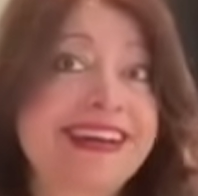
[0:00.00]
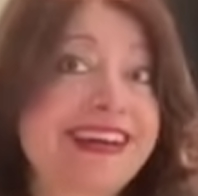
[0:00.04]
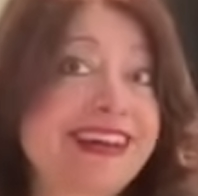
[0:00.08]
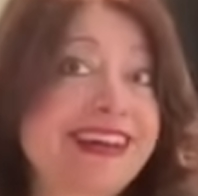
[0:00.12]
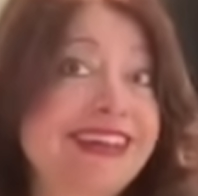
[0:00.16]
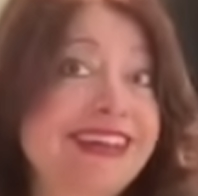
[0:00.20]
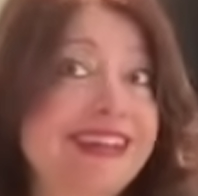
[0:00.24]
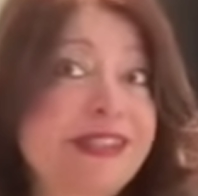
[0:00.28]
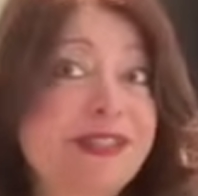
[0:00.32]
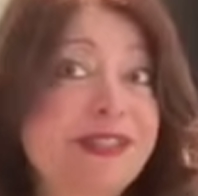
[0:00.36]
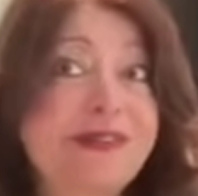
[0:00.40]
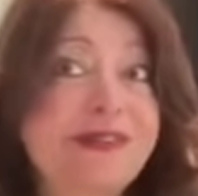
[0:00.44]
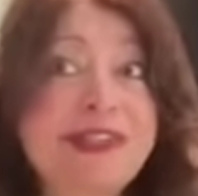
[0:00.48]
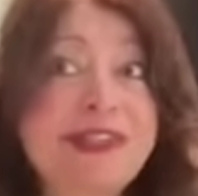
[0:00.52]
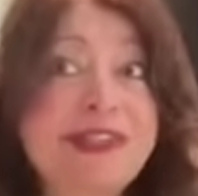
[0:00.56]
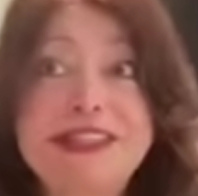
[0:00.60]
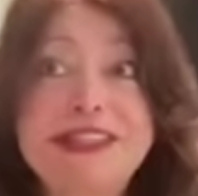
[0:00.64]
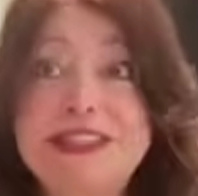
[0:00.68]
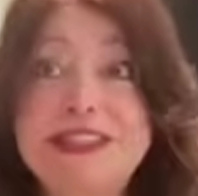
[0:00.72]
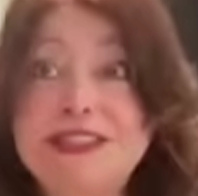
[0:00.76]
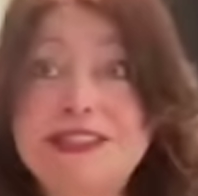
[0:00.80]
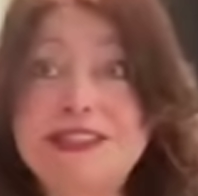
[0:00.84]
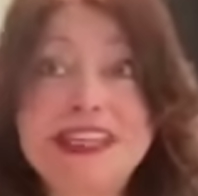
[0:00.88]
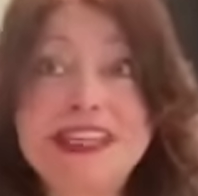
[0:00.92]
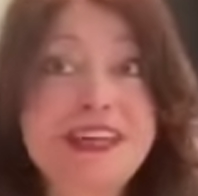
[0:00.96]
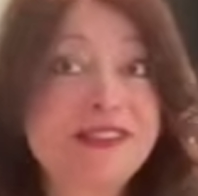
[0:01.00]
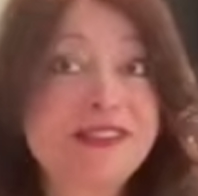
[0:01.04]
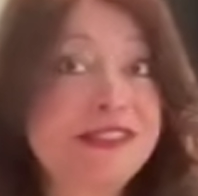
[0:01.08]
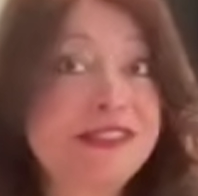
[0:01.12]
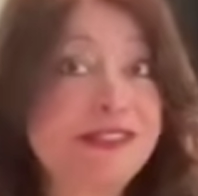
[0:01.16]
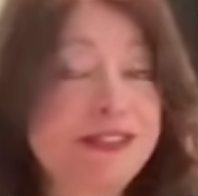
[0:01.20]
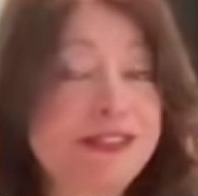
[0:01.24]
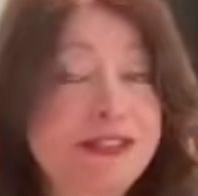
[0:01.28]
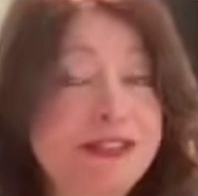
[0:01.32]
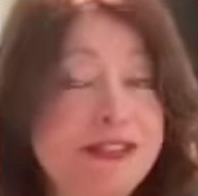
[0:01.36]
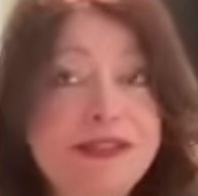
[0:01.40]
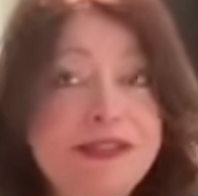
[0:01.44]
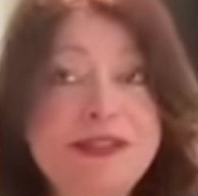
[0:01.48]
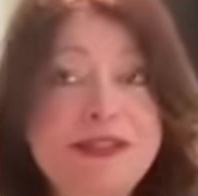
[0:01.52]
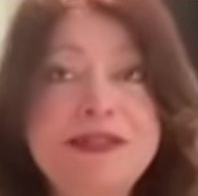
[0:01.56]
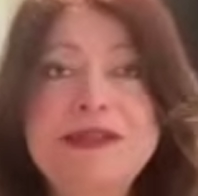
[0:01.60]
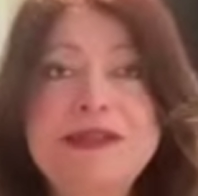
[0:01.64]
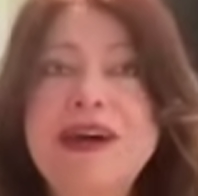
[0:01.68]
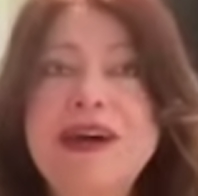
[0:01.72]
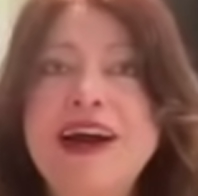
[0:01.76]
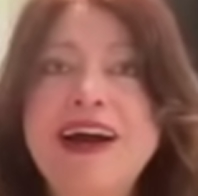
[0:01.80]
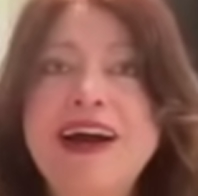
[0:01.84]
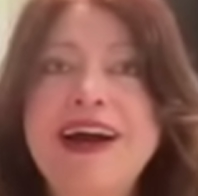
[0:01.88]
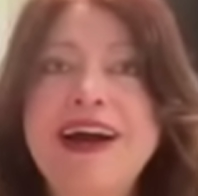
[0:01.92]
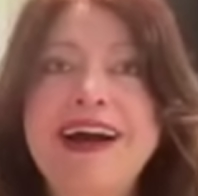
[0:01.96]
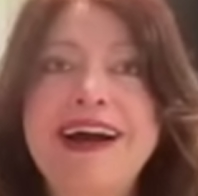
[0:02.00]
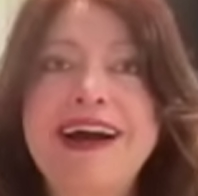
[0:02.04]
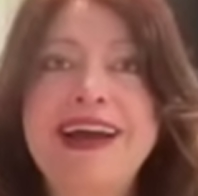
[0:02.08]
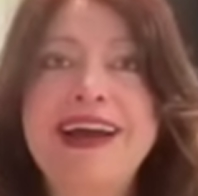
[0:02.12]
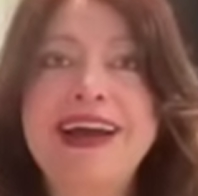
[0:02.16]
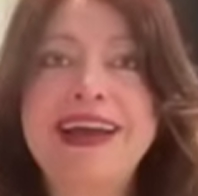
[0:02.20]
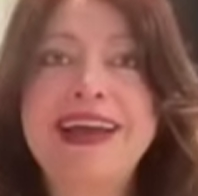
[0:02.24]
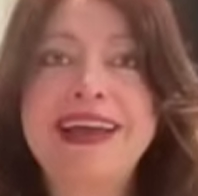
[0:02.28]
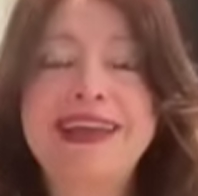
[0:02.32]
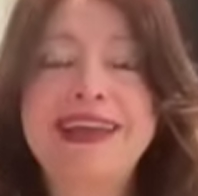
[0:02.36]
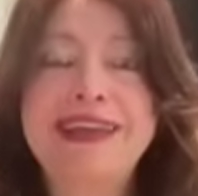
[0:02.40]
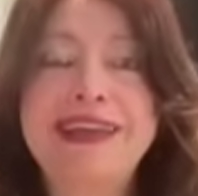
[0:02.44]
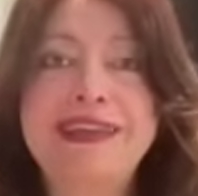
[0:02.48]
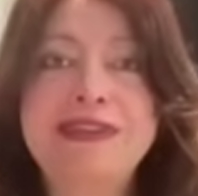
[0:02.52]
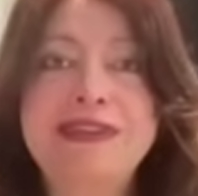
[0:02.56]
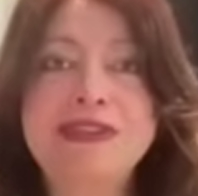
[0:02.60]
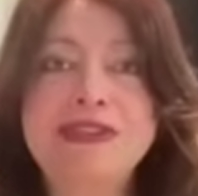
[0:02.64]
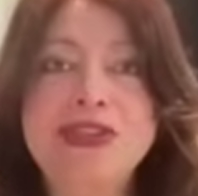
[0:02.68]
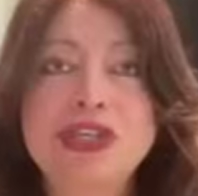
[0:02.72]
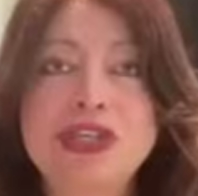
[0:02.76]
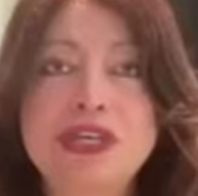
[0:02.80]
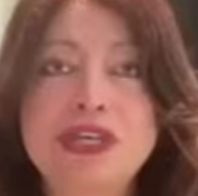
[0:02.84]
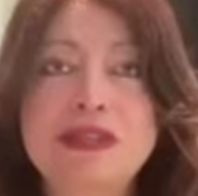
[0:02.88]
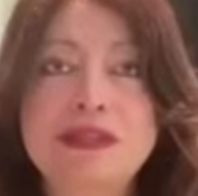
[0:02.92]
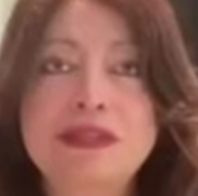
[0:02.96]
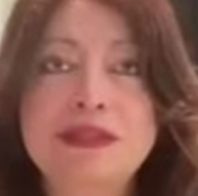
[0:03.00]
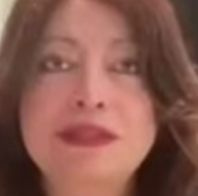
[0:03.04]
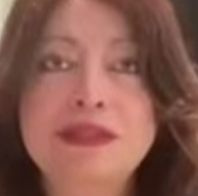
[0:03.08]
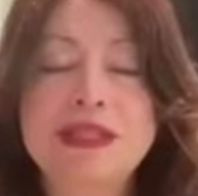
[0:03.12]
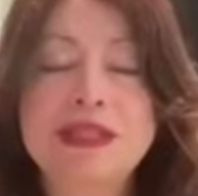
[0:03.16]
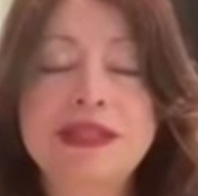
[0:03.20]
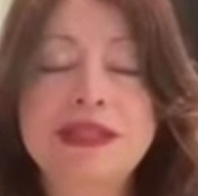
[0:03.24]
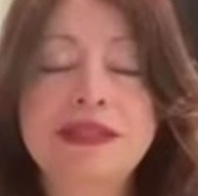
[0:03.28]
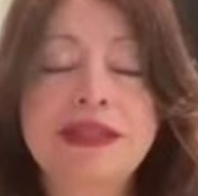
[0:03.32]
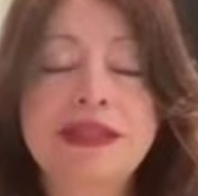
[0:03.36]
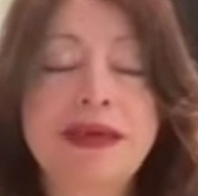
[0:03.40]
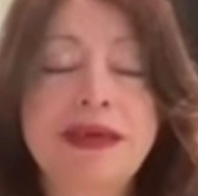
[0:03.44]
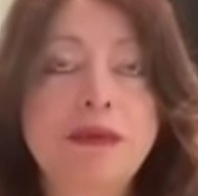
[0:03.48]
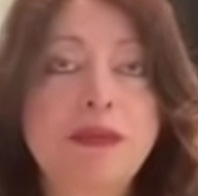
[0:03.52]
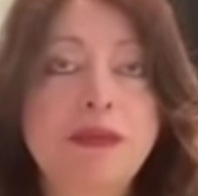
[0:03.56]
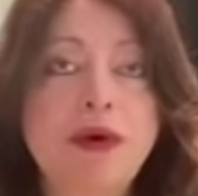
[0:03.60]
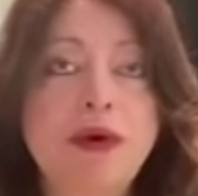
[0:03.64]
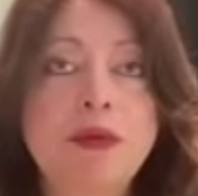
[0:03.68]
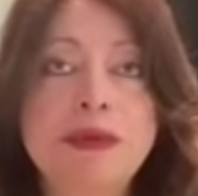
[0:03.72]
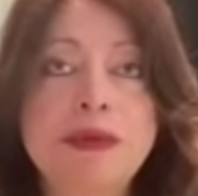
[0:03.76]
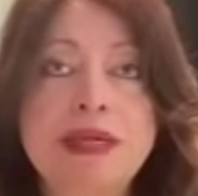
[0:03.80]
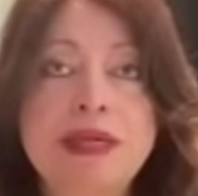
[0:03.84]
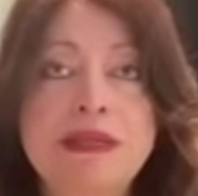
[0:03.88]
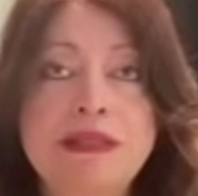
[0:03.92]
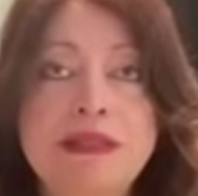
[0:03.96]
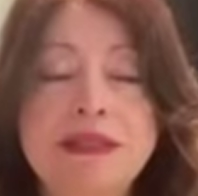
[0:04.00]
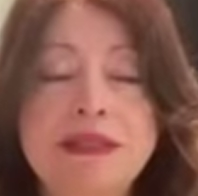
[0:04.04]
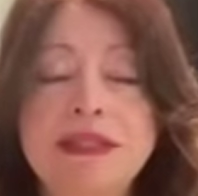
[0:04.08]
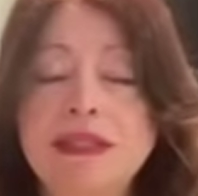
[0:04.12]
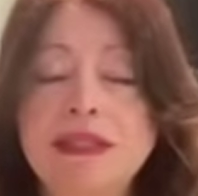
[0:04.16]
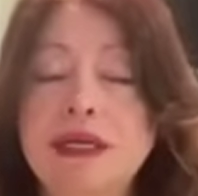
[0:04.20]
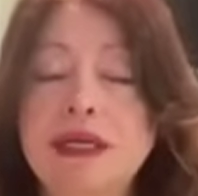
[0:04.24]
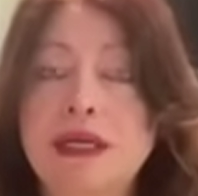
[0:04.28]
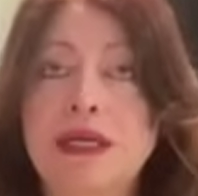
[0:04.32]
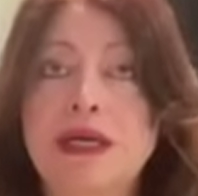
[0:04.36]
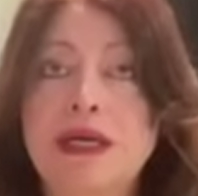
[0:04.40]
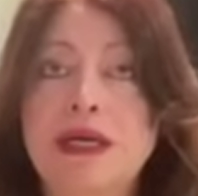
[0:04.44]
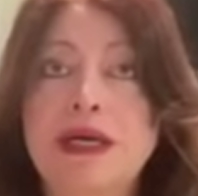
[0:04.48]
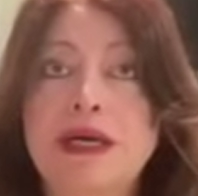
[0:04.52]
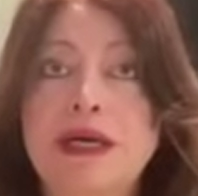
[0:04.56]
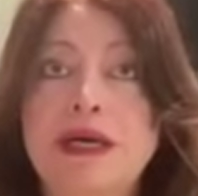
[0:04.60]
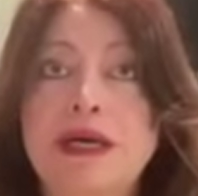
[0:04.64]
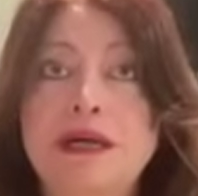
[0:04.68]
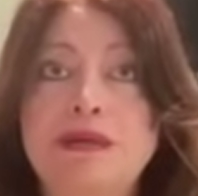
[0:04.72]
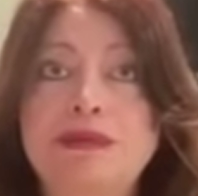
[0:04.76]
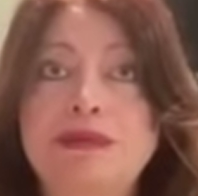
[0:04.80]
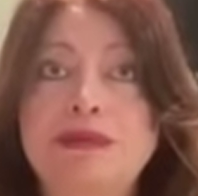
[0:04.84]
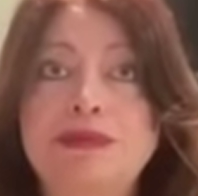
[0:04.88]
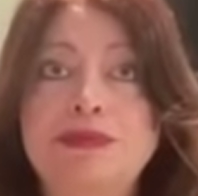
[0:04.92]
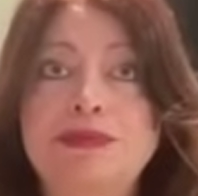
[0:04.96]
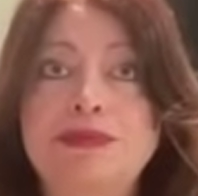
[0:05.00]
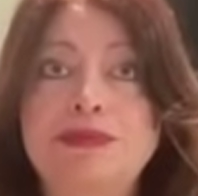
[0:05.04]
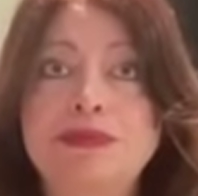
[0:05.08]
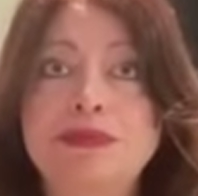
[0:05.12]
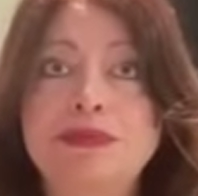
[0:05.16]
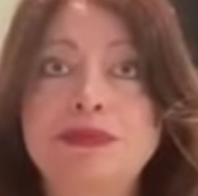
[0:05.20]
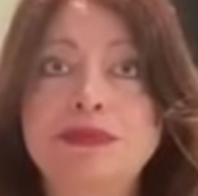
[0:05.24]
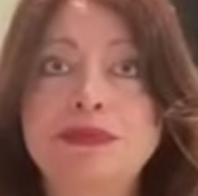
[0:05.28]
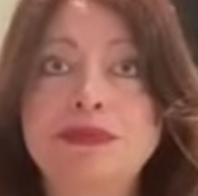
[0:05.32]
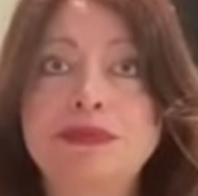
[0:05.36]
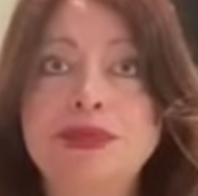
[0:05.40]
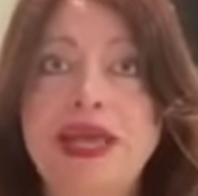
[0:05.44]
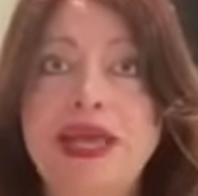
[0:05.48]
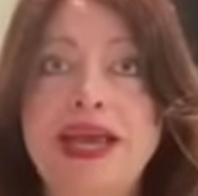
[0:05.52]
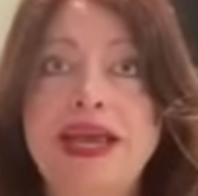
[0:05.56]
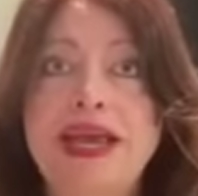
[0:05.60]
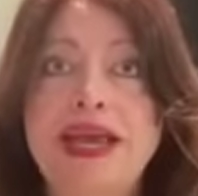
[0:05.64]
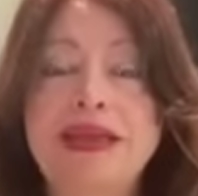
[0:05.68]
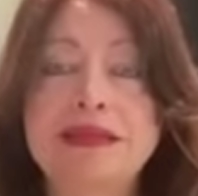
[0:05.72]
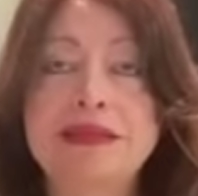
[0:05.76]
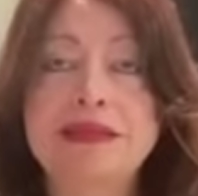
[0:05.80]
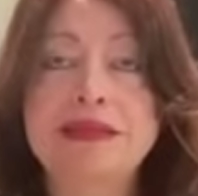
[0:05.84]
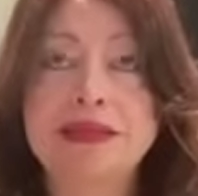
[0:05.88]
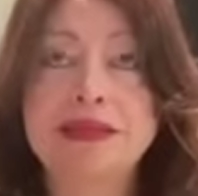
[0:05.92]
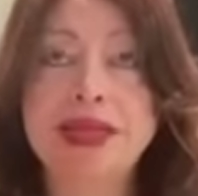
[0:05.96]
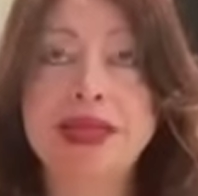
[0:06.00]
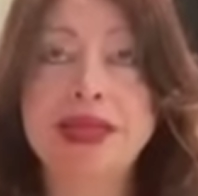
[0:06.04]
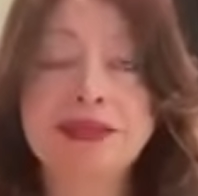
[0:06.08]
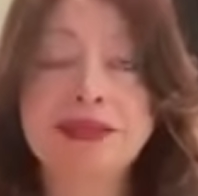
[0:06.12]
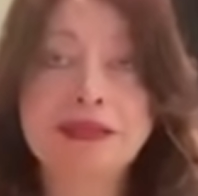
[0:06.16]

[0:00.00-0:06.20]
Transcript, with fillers: This was two thousand two. I just, in that moment, um, as I